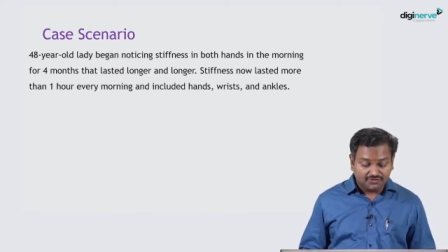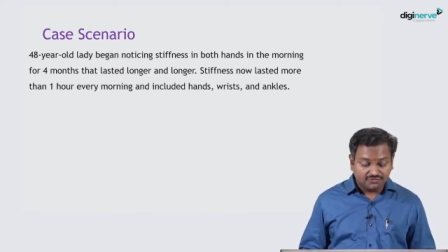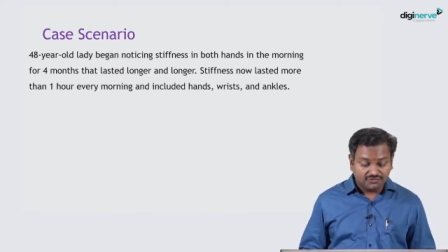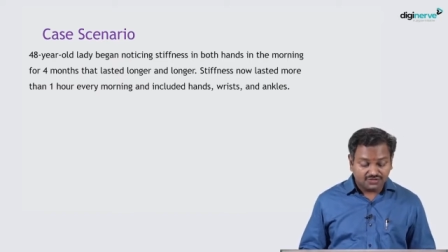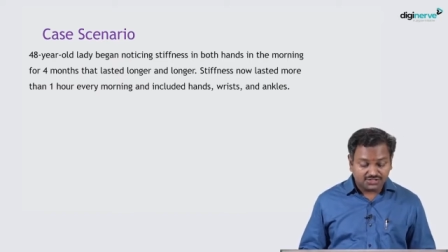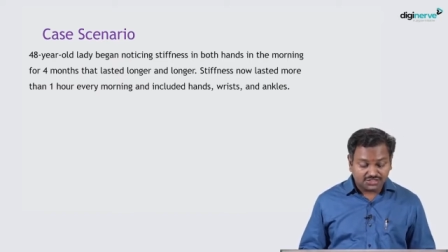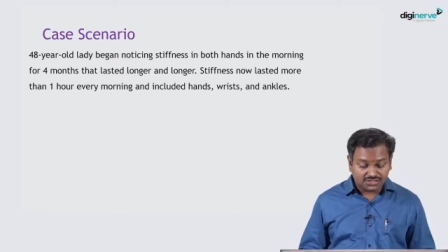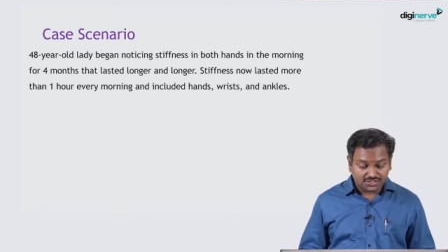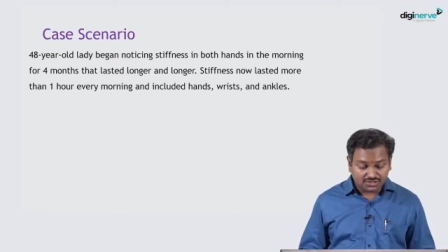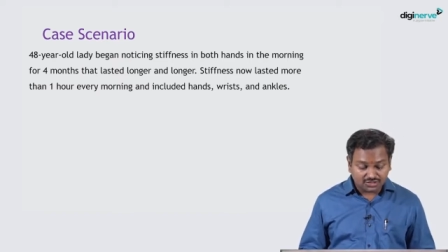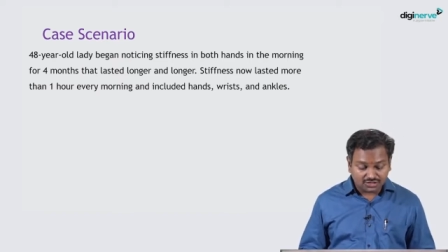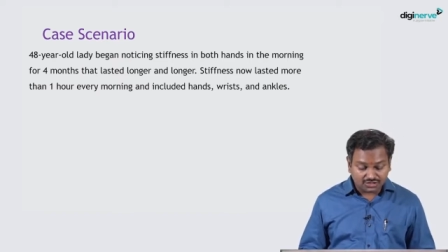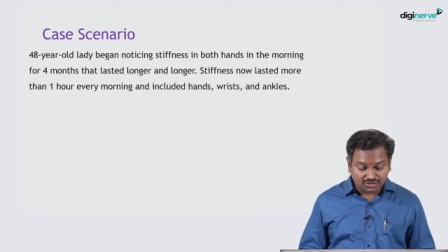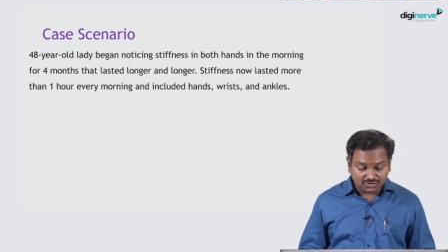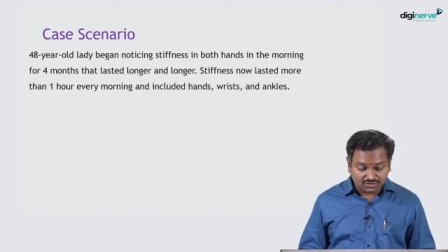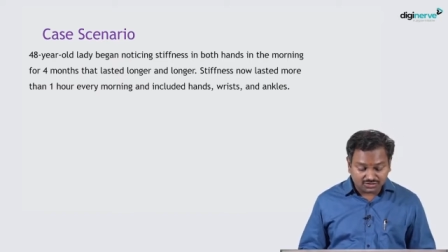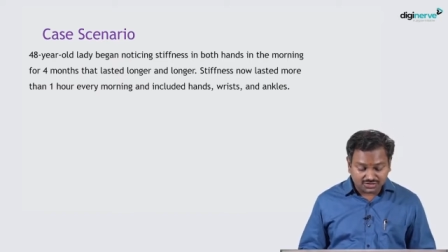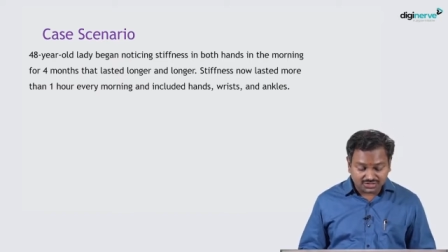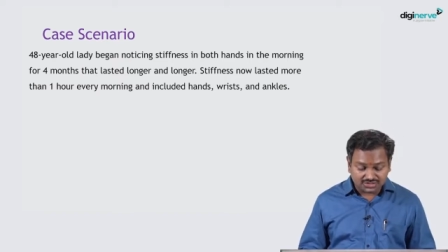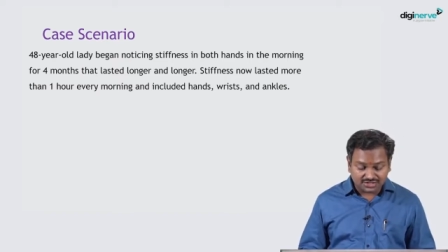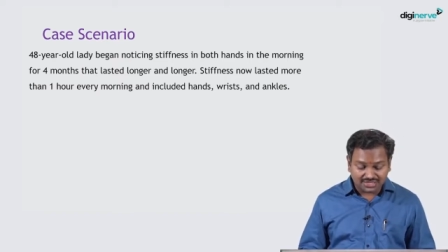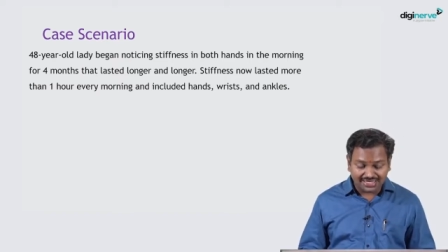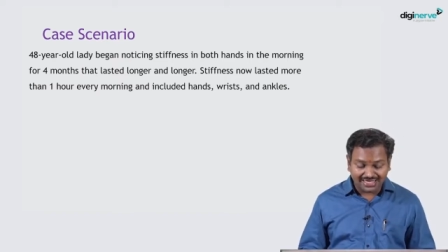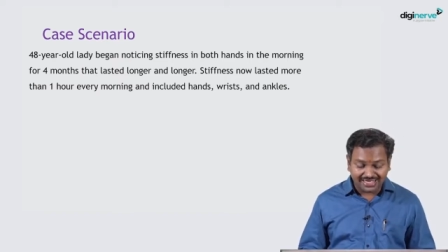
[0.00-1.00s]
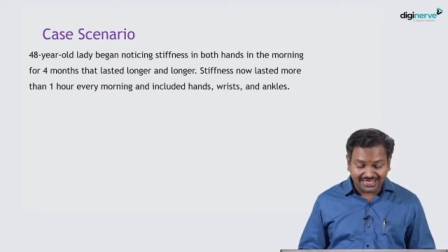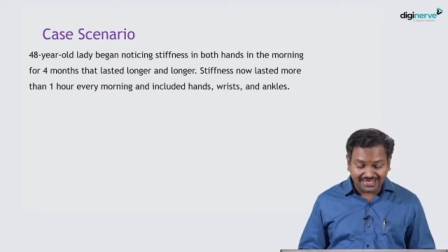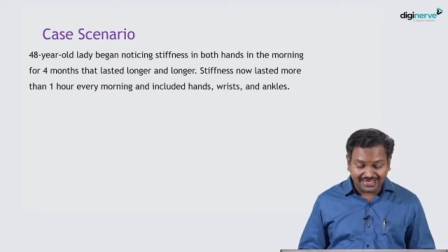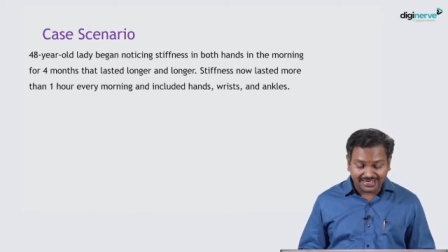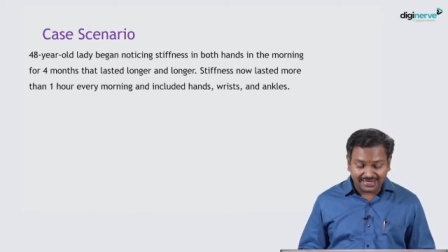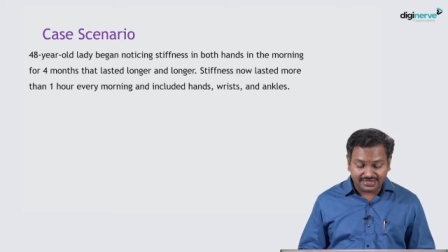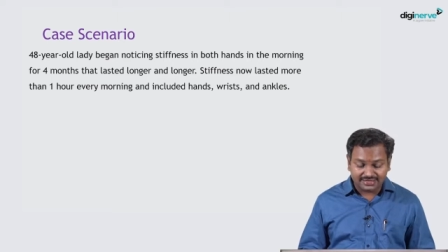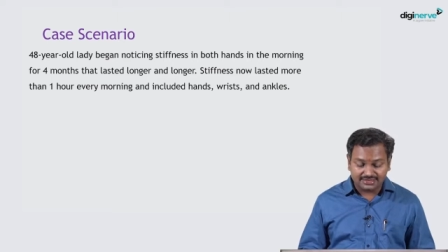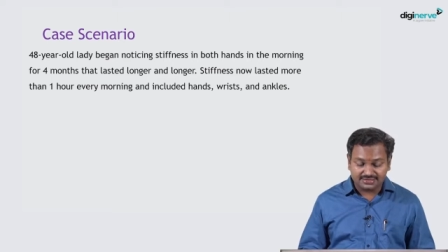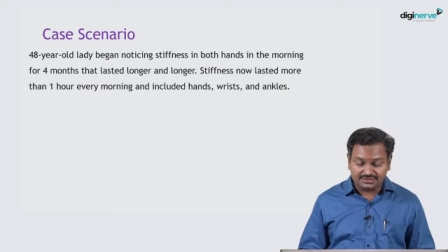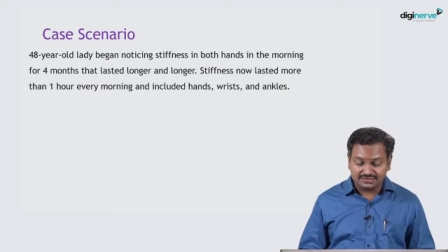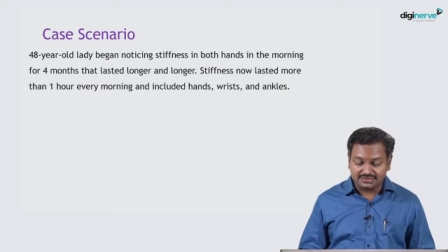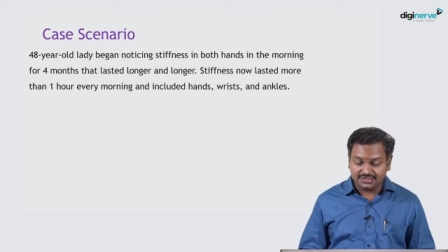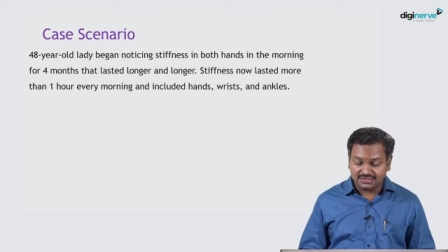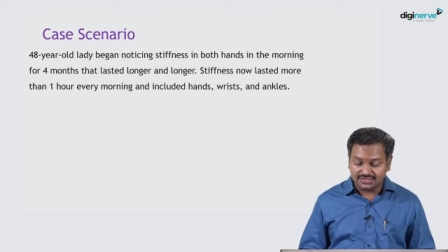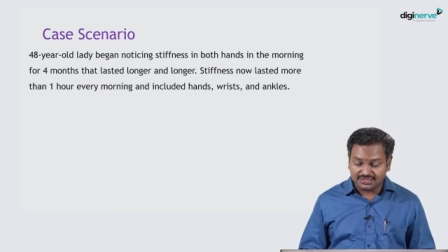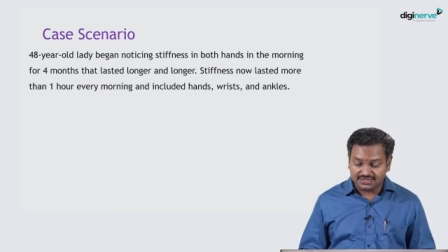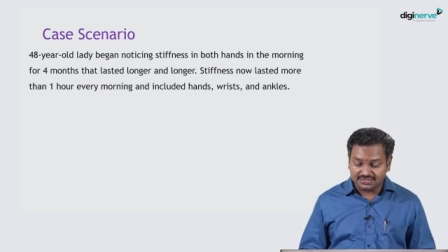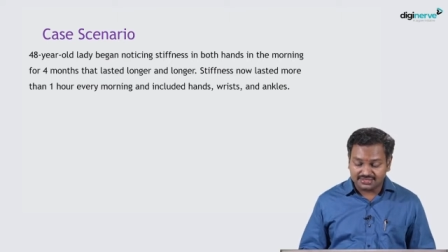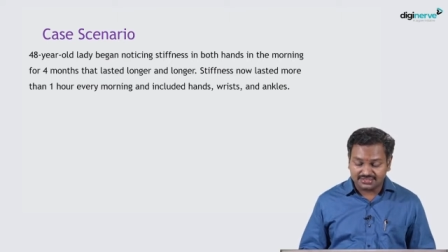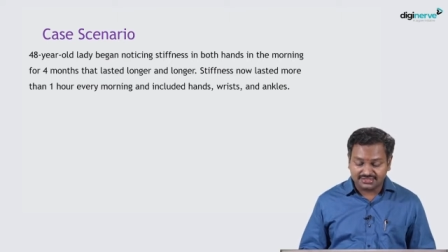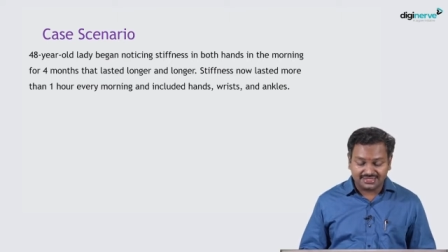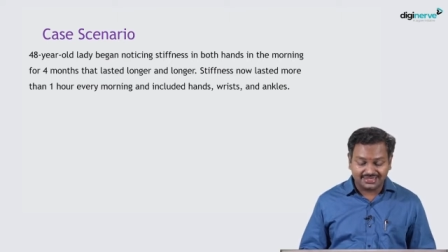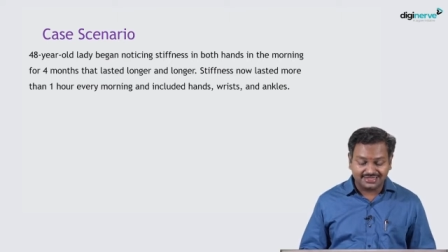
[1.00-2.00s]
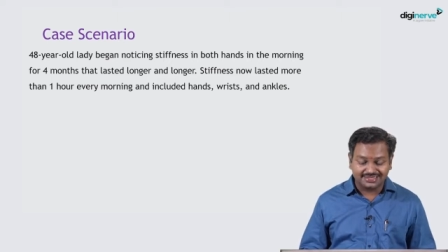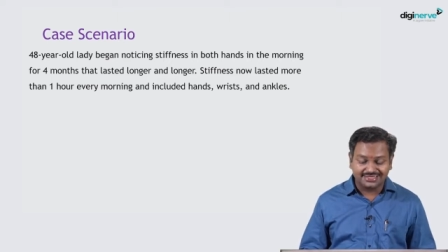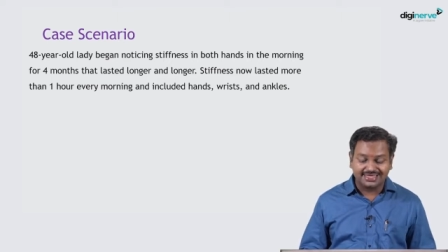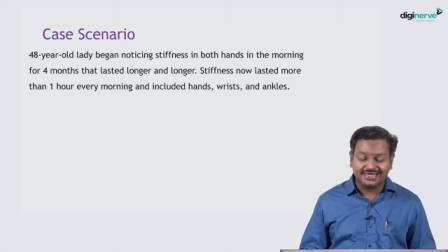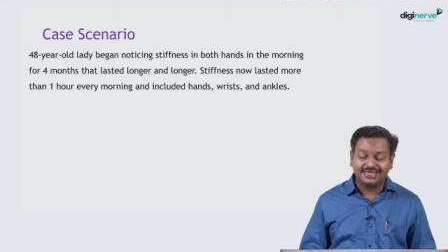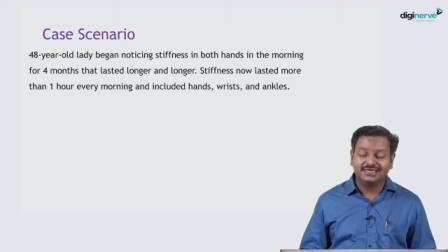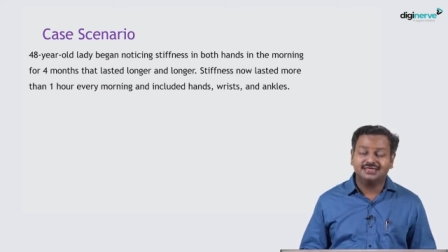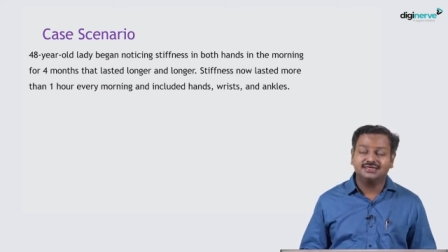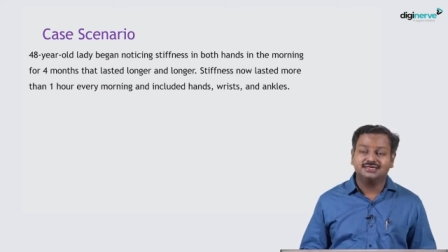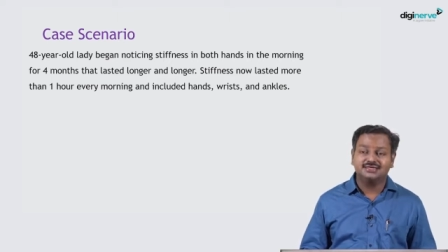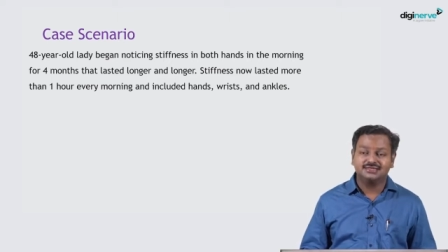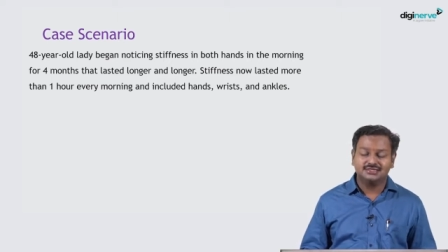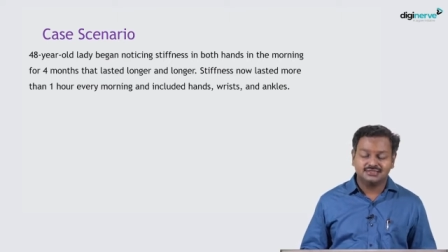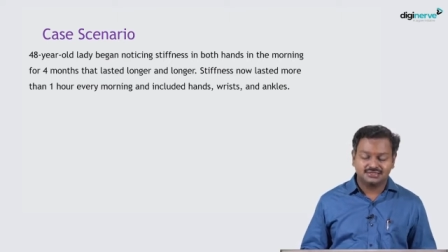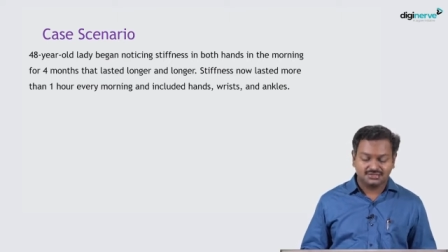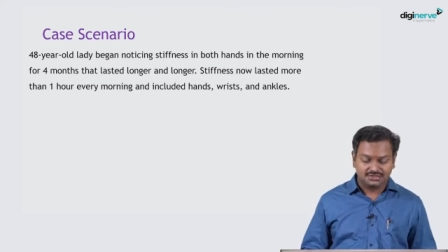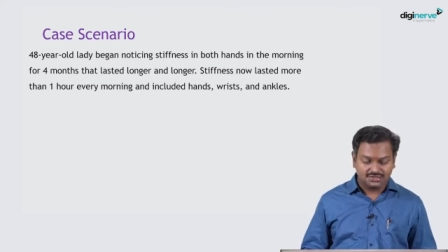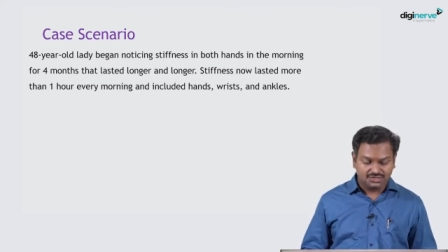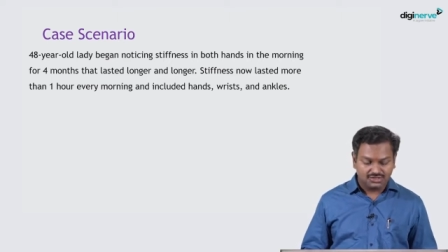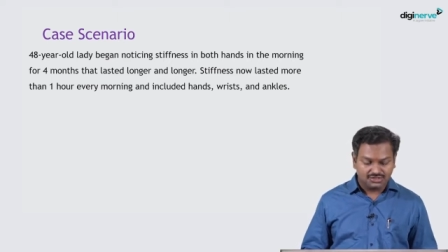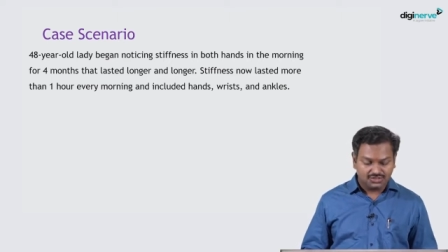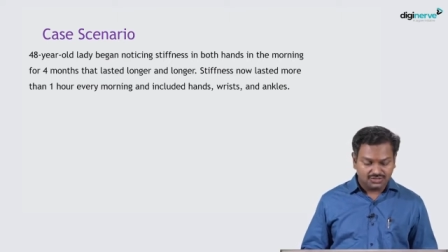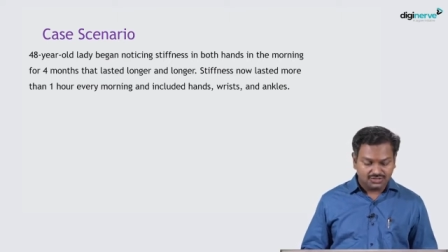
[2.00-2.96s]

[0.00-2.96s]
which includes the hands, the wrists and the ankles.